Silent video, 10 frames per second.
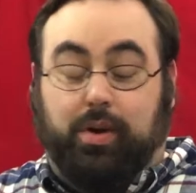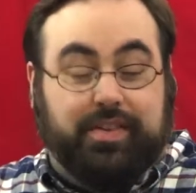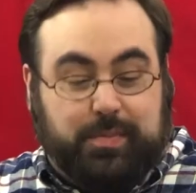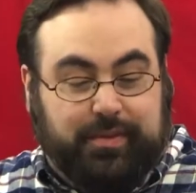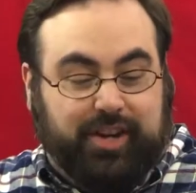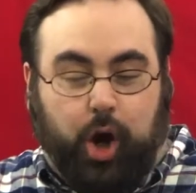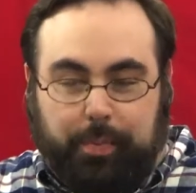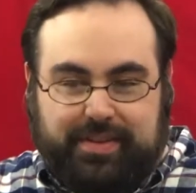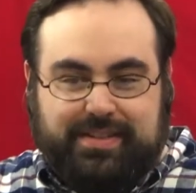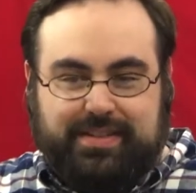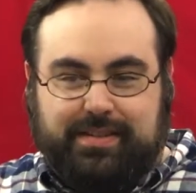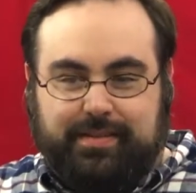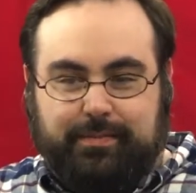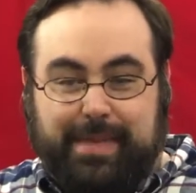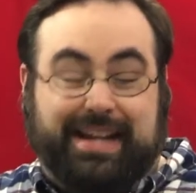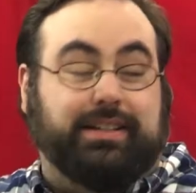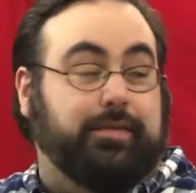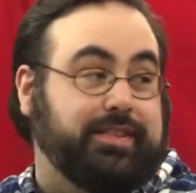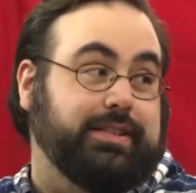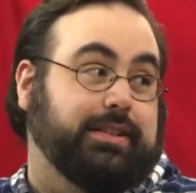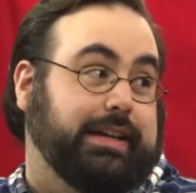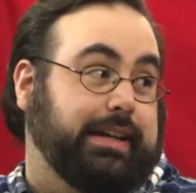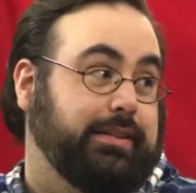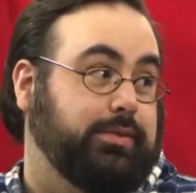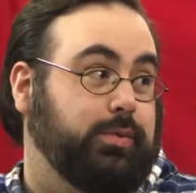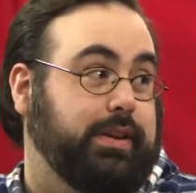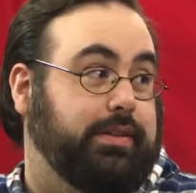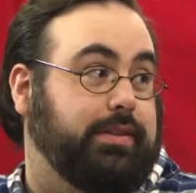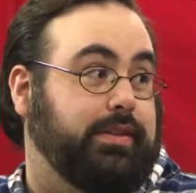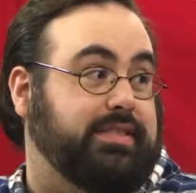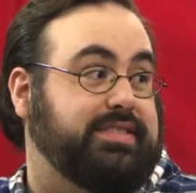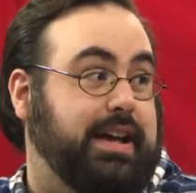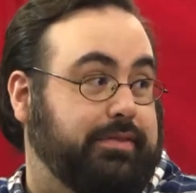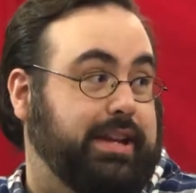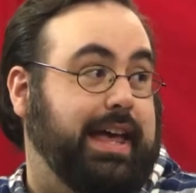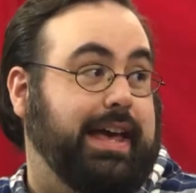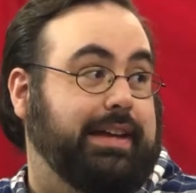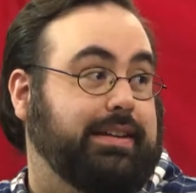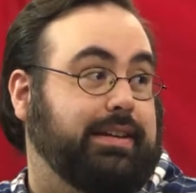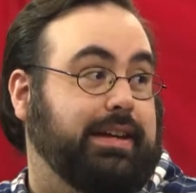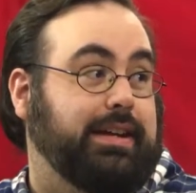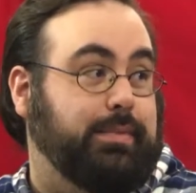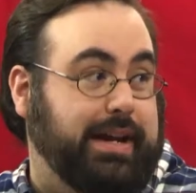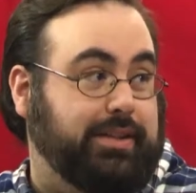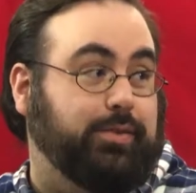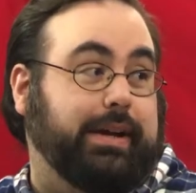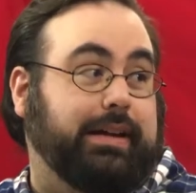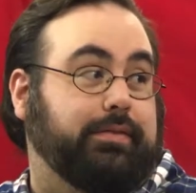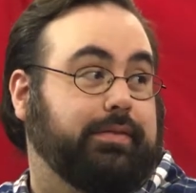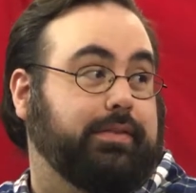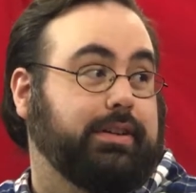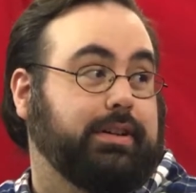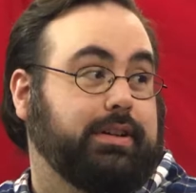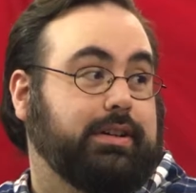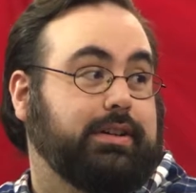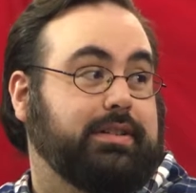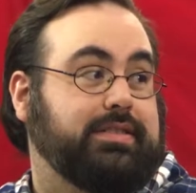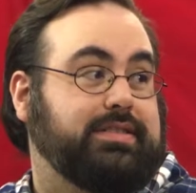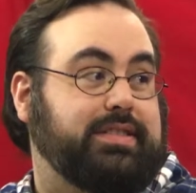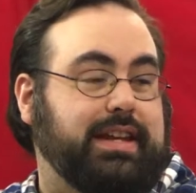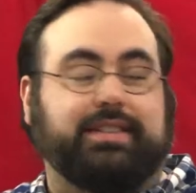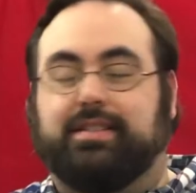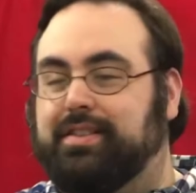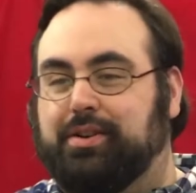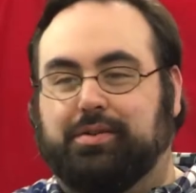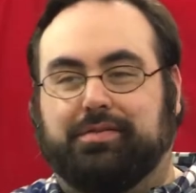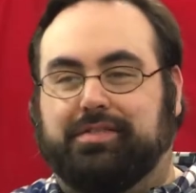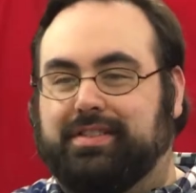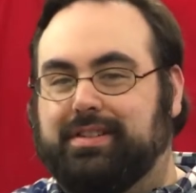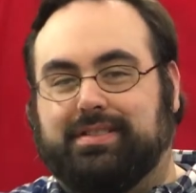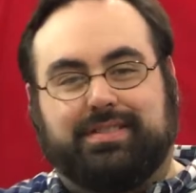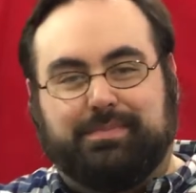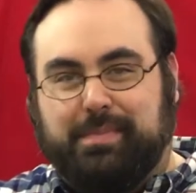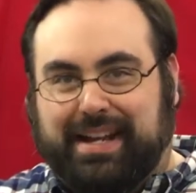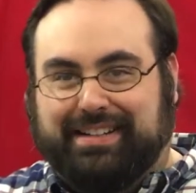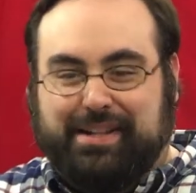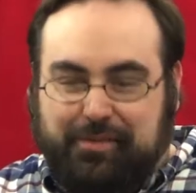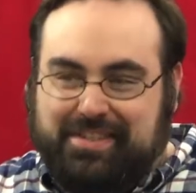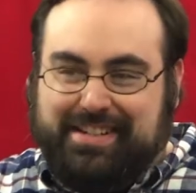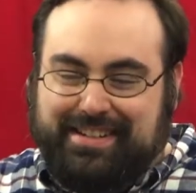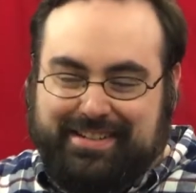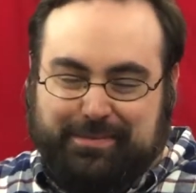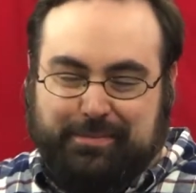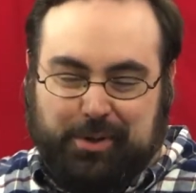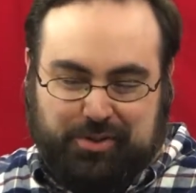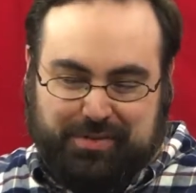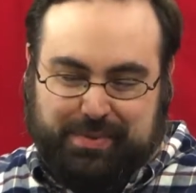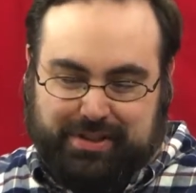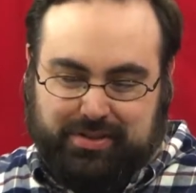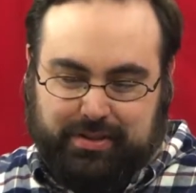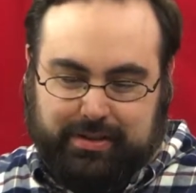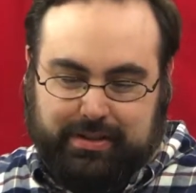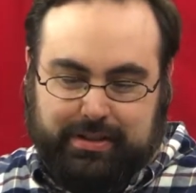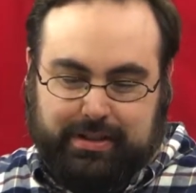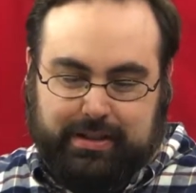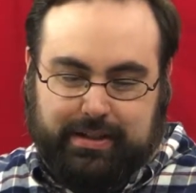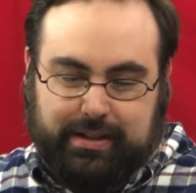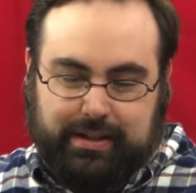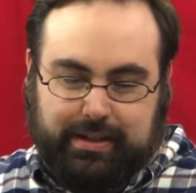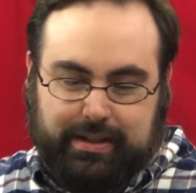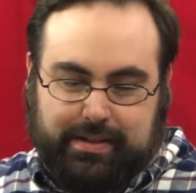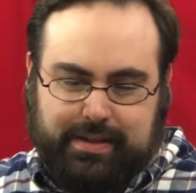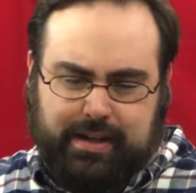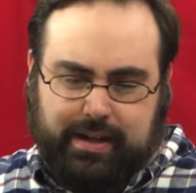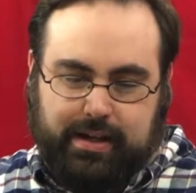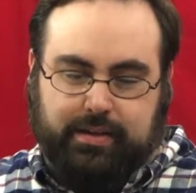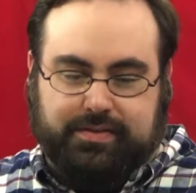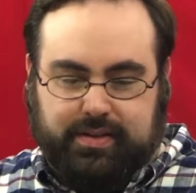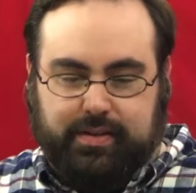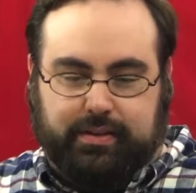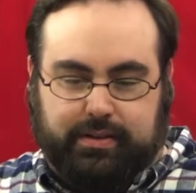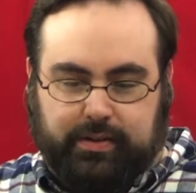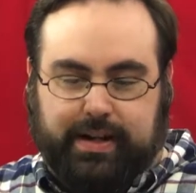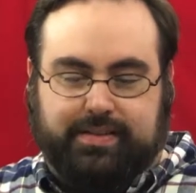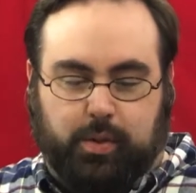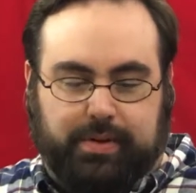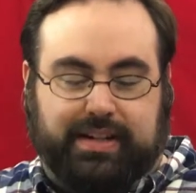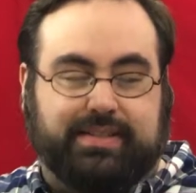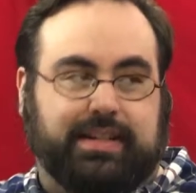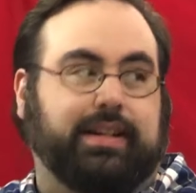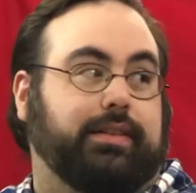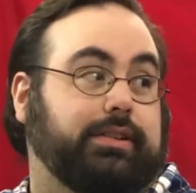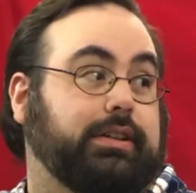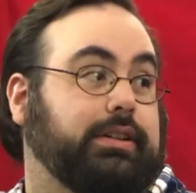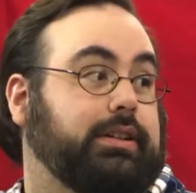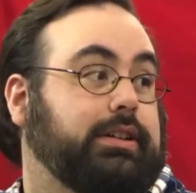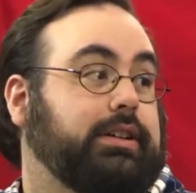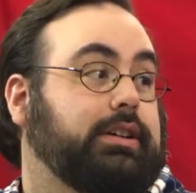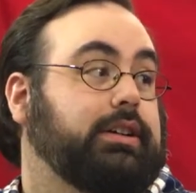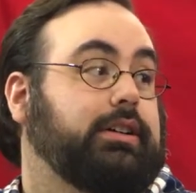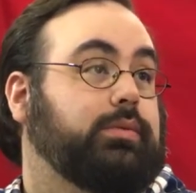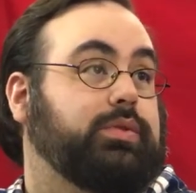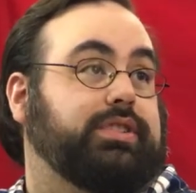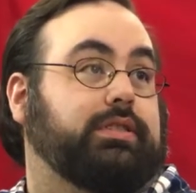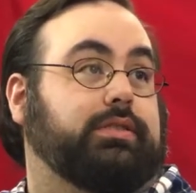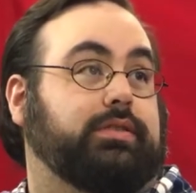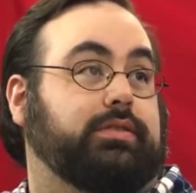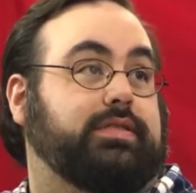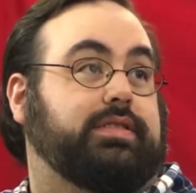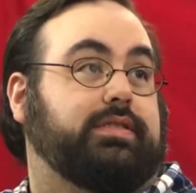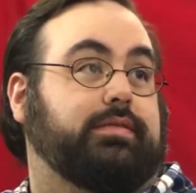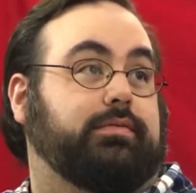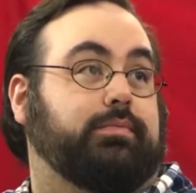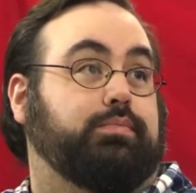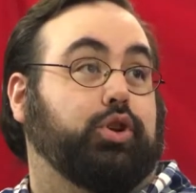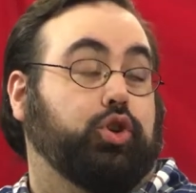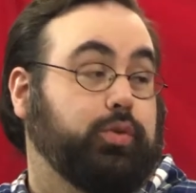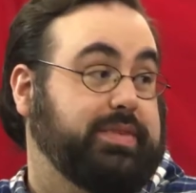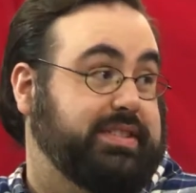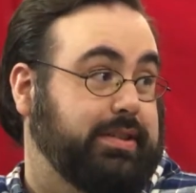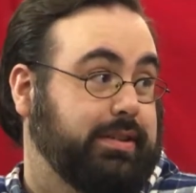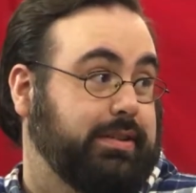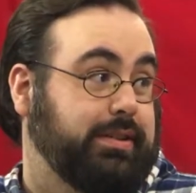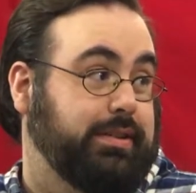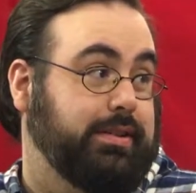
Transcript: well, this movie opens magnificently with a severed head in a microwave, setting the tone for this magnificent motion picture. Uh, and then it kind of goes into the, the, greatest opening scene ever, which includes boobs